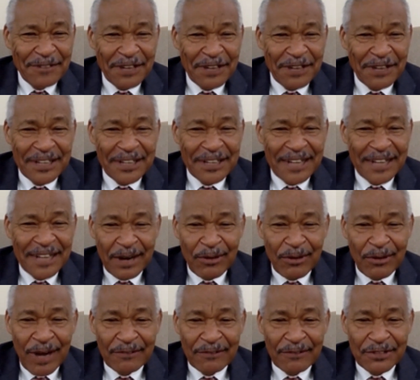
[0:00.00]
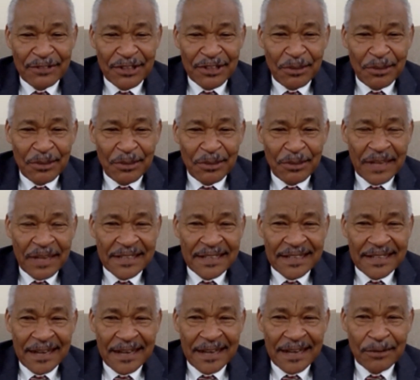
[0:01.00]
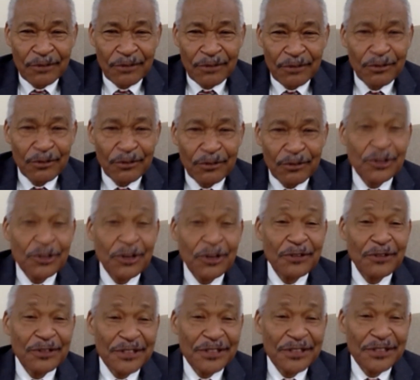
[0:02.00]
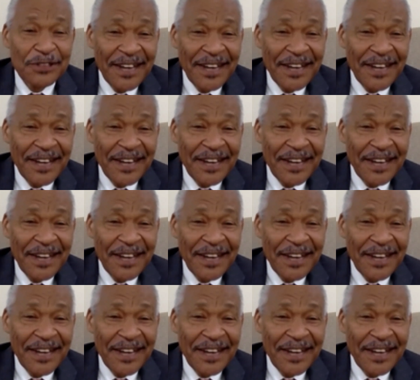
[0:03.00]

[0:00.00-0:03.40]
But every now and then, when I'm alone at home,